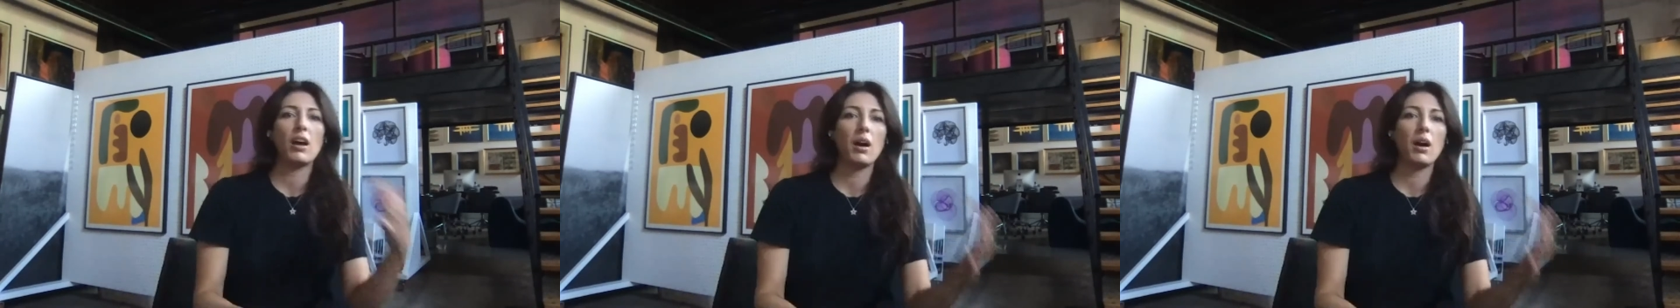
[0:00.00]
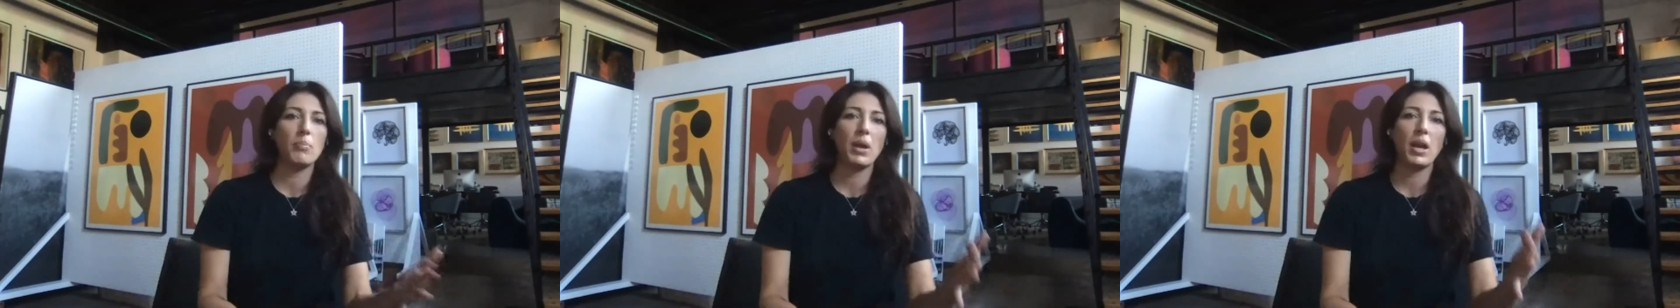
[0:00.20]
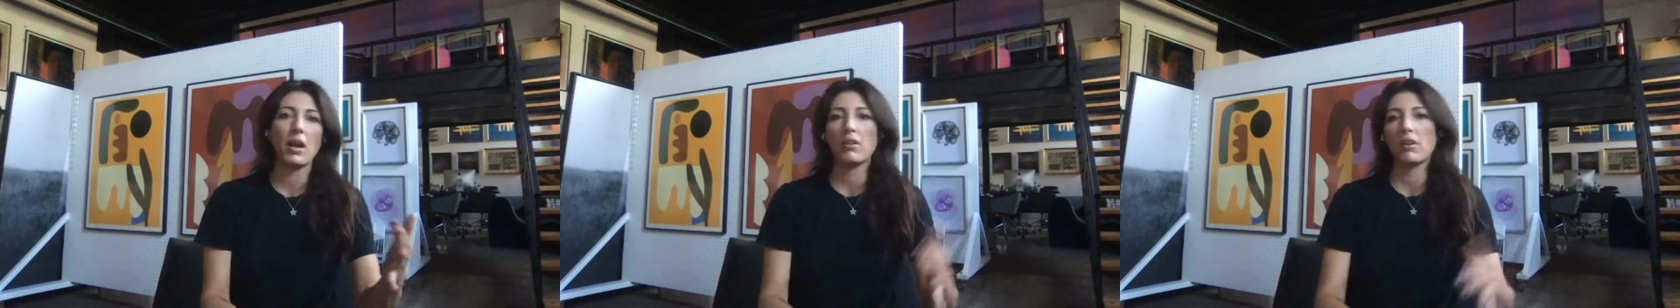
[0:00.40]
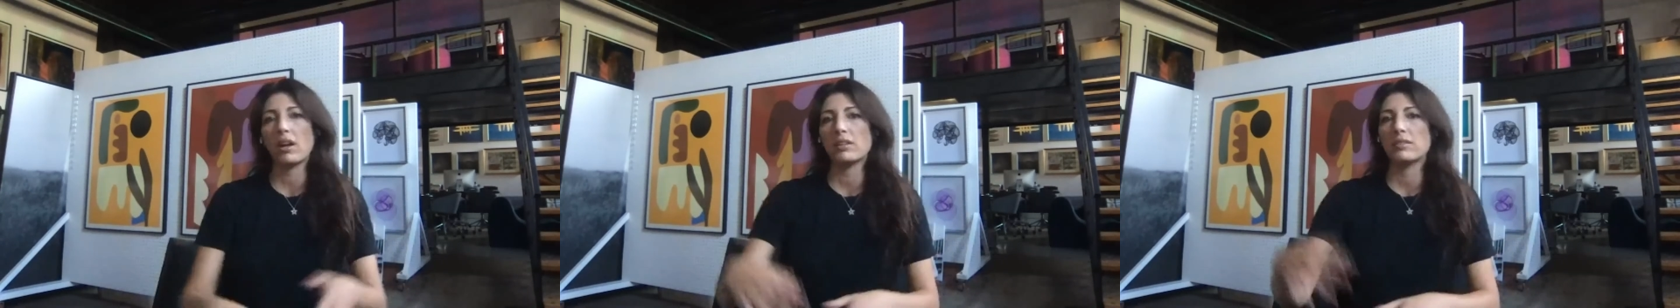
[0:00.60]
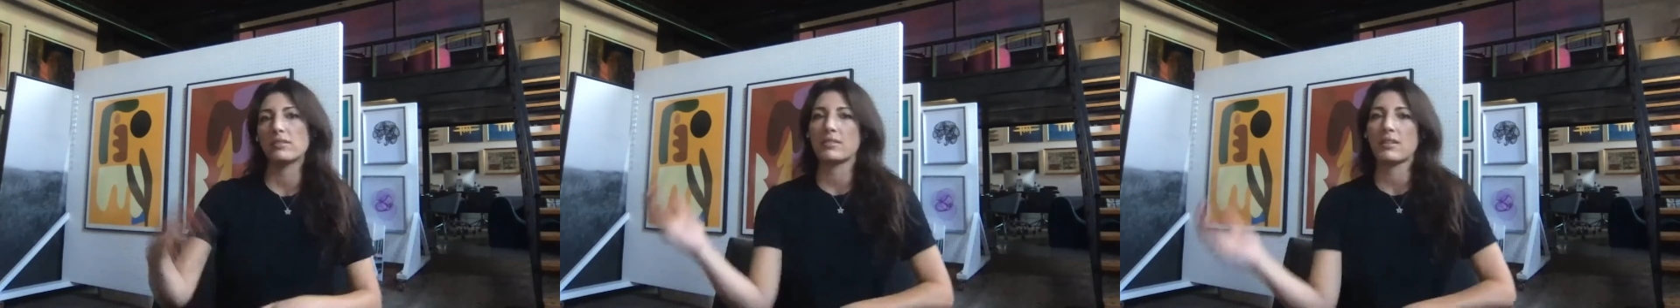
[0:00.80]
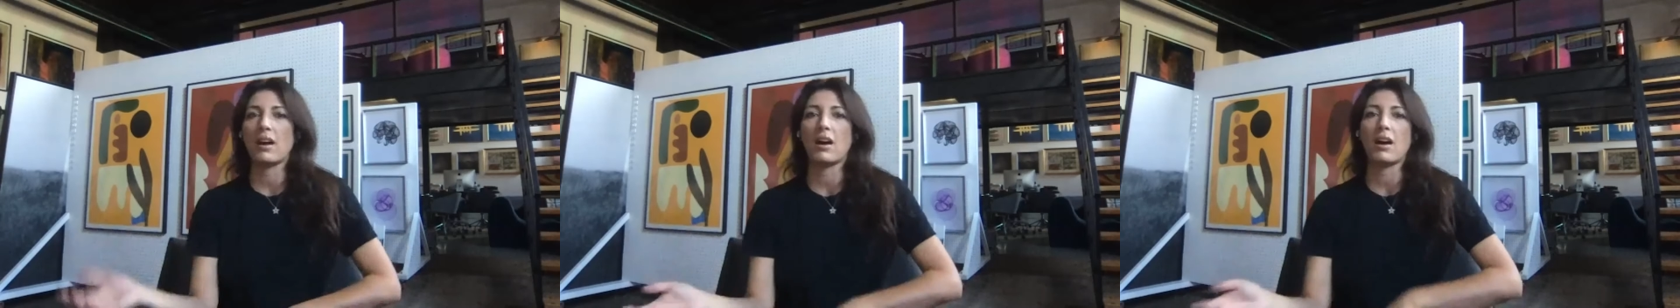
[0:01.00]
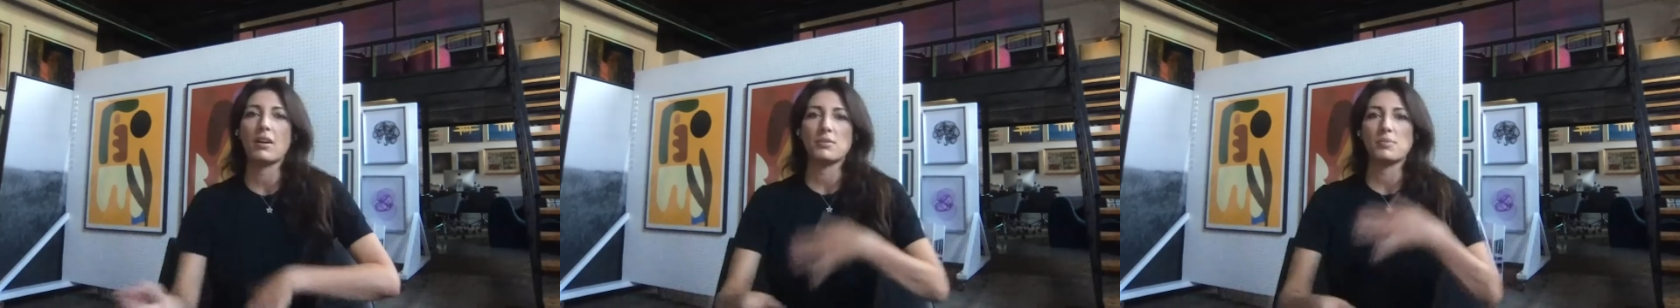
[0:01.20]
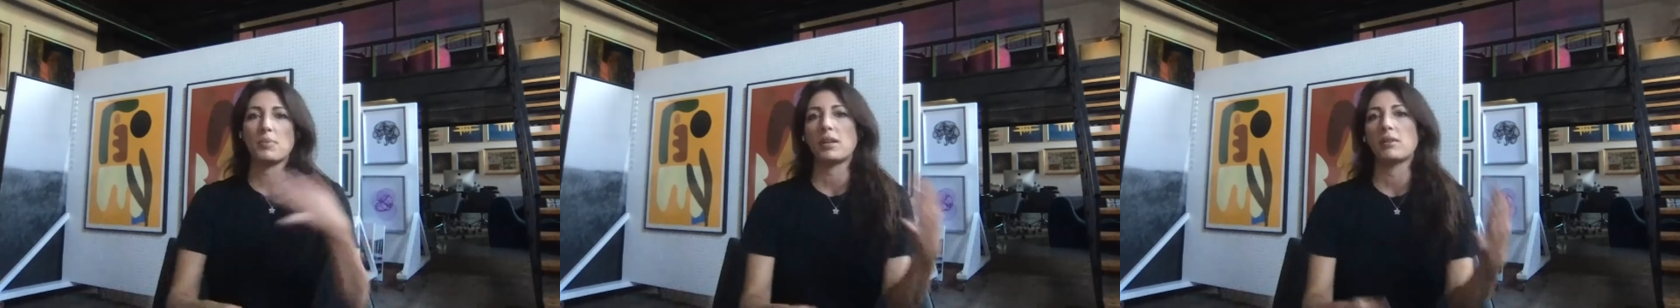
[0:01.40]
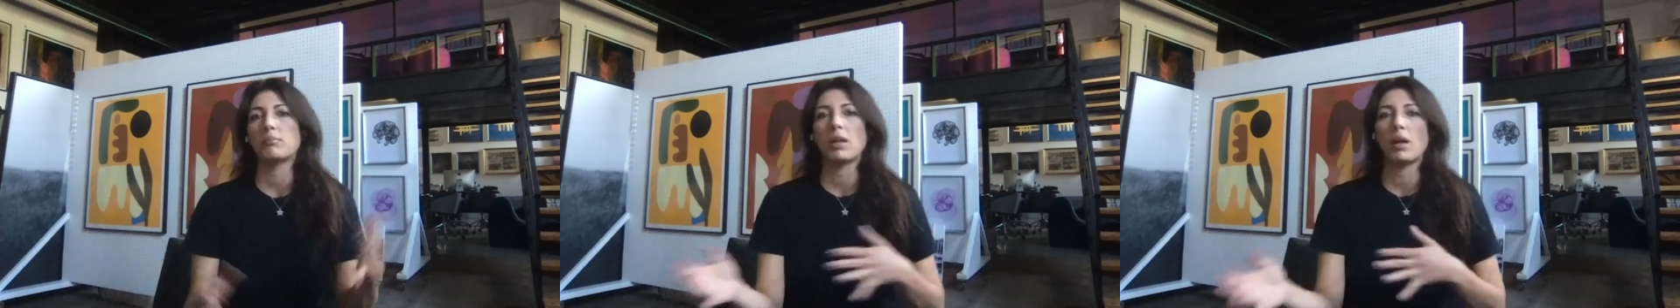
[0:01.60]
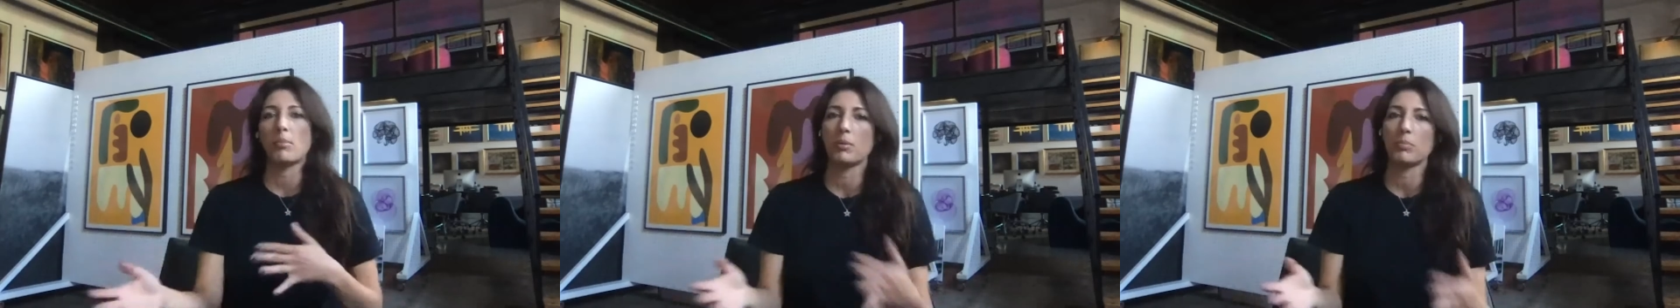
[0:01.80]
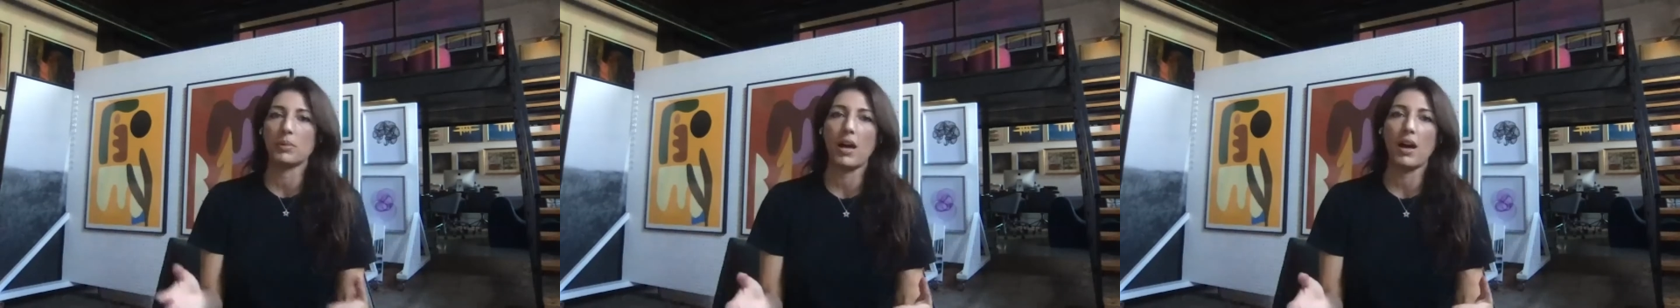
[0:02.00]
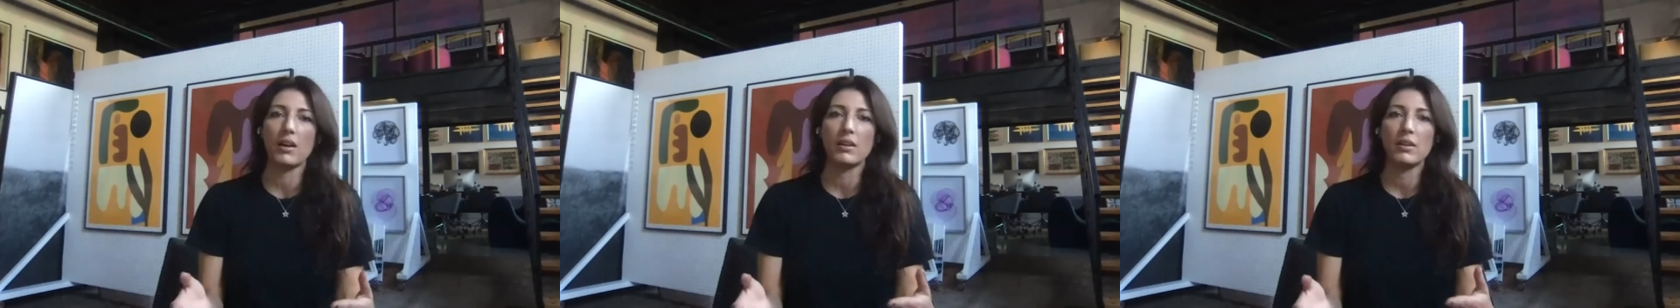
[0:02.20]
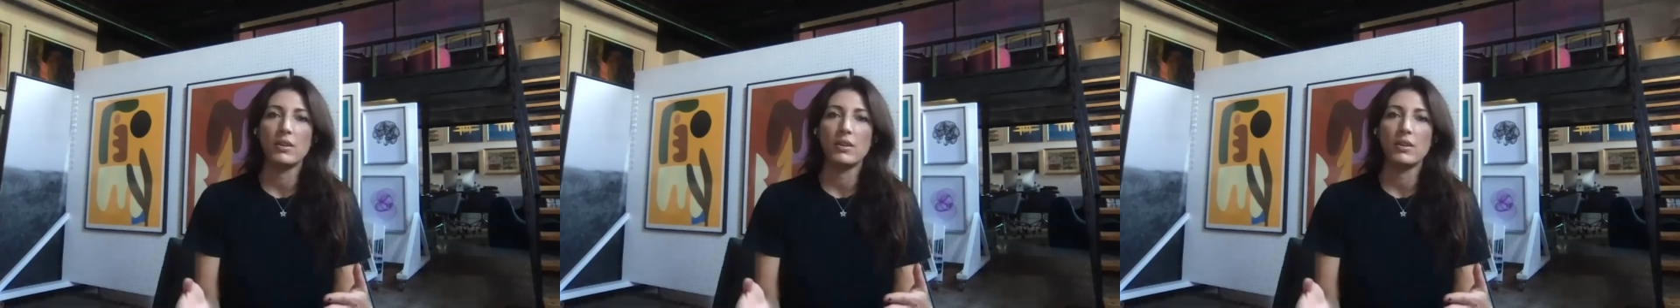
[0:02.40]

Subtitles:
a parent, a husband, blah, blah, blah.